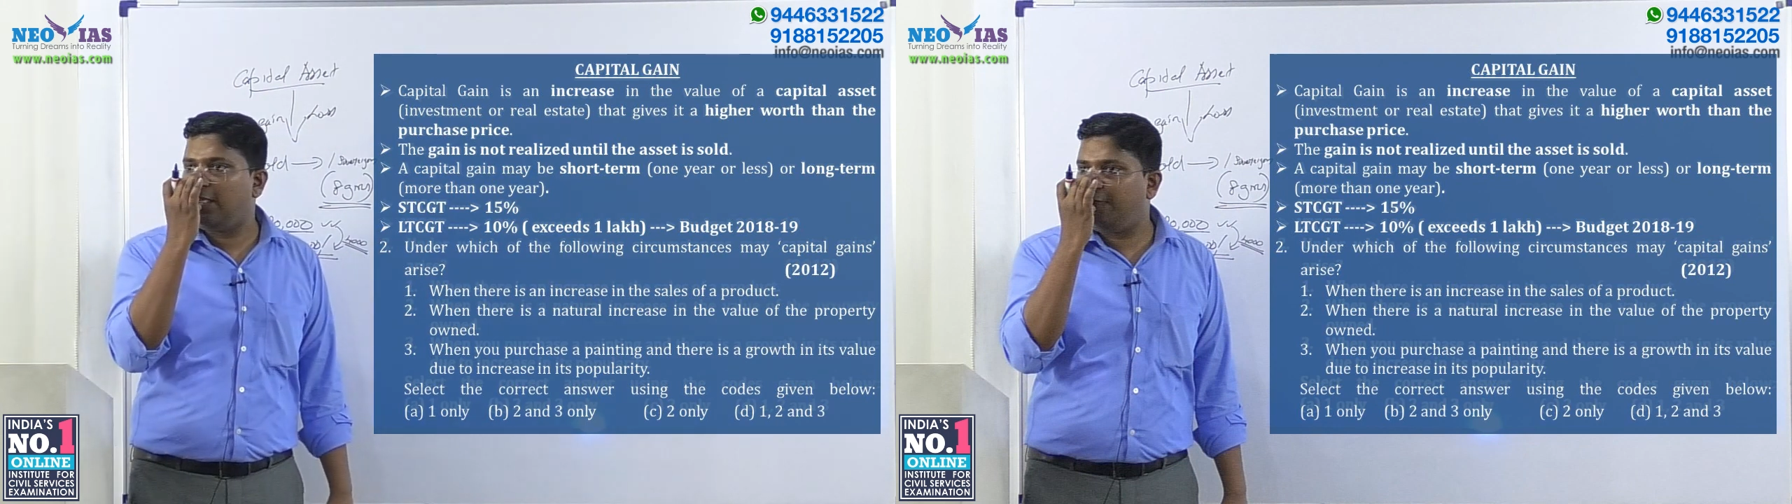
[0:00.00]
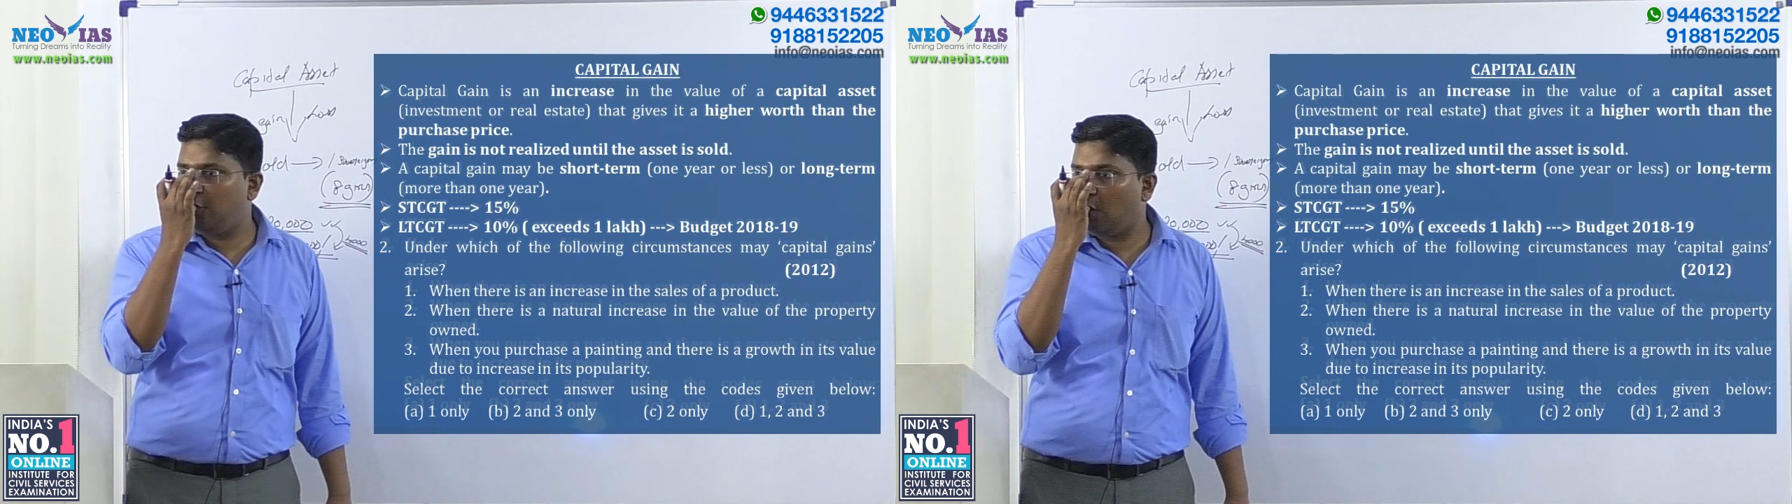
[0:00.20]

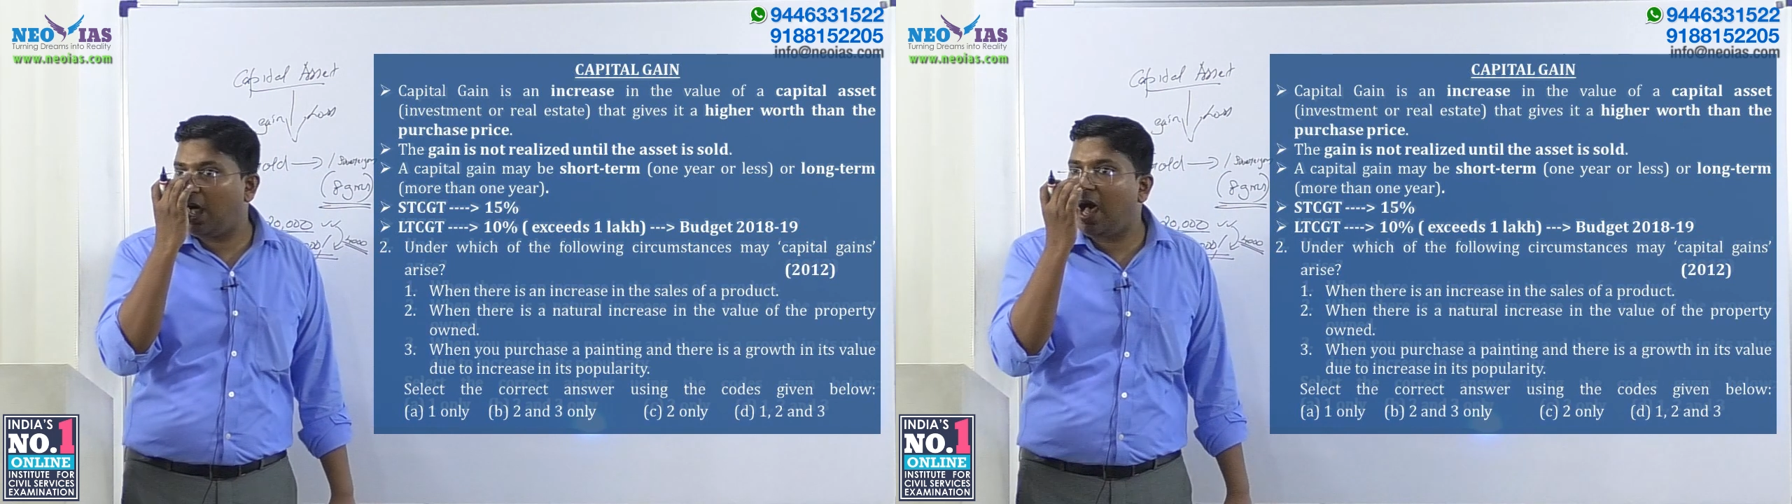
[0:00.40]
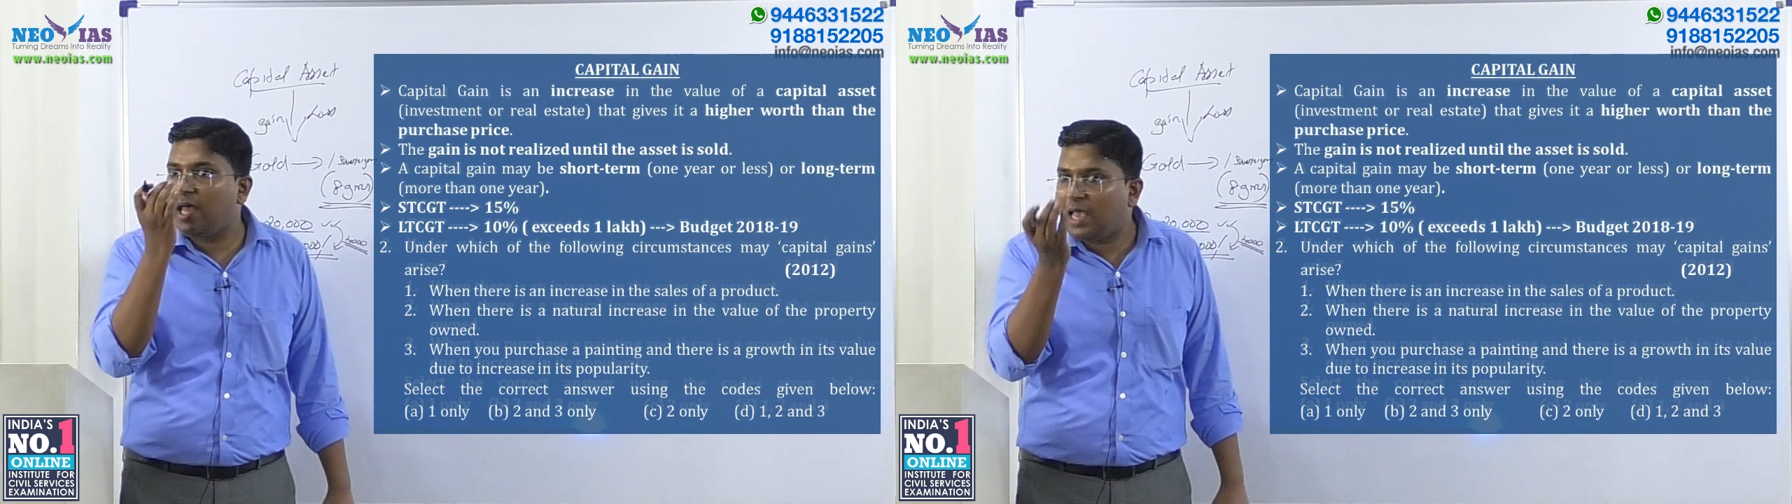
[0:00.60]
If you
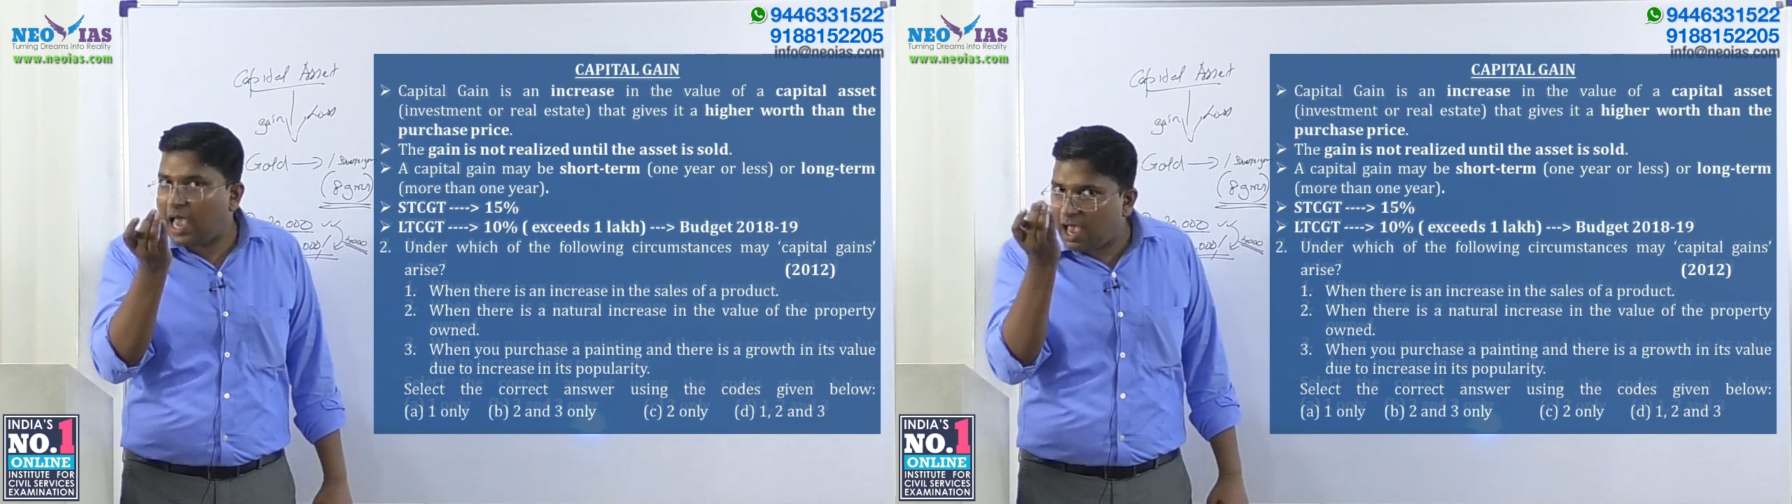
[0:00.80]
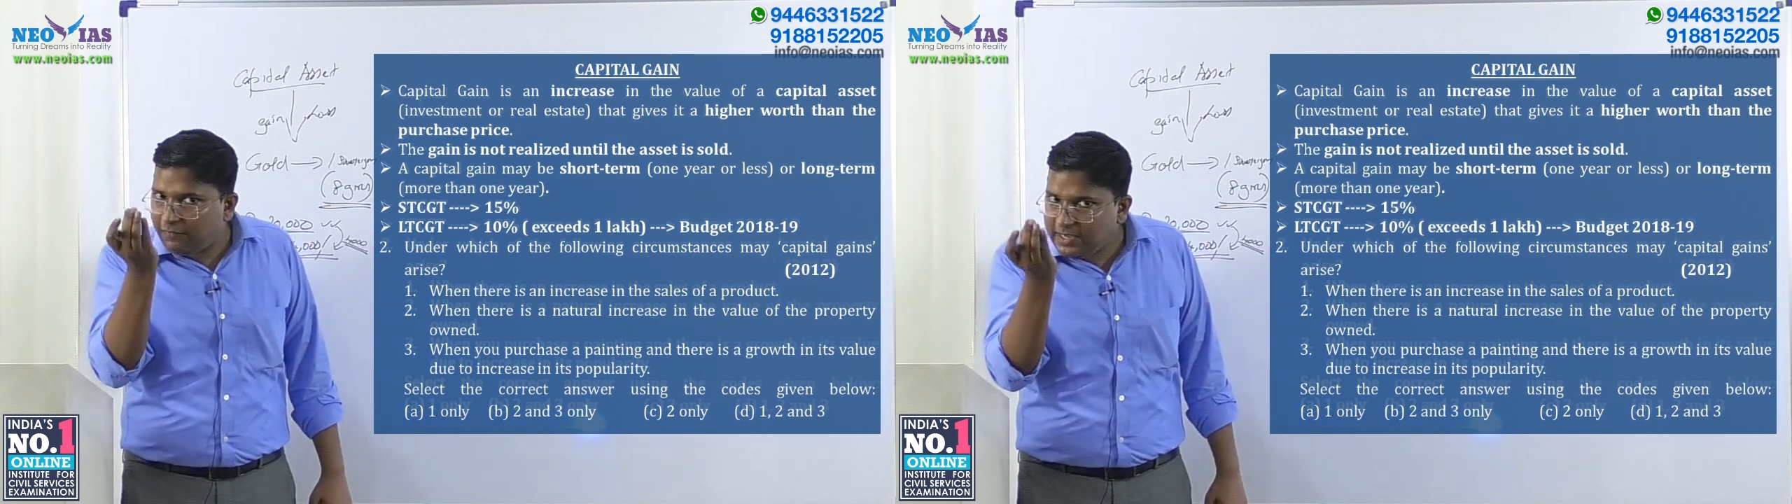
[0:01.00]
are
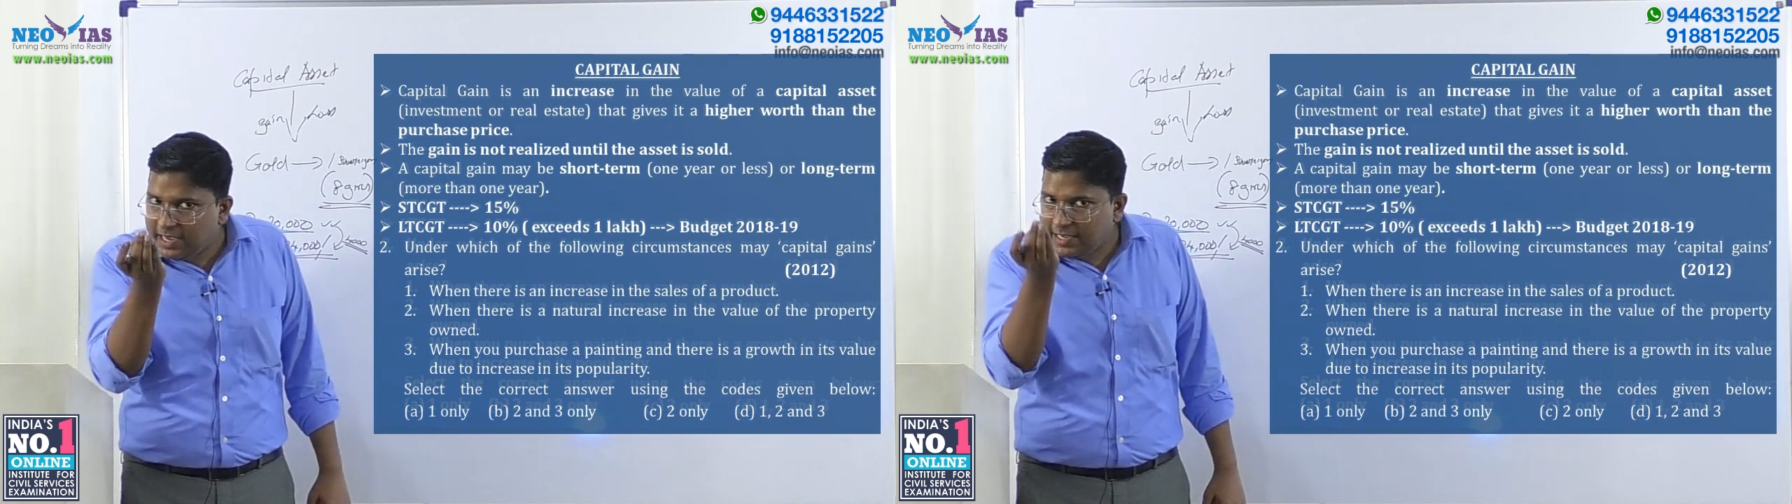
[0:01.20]
having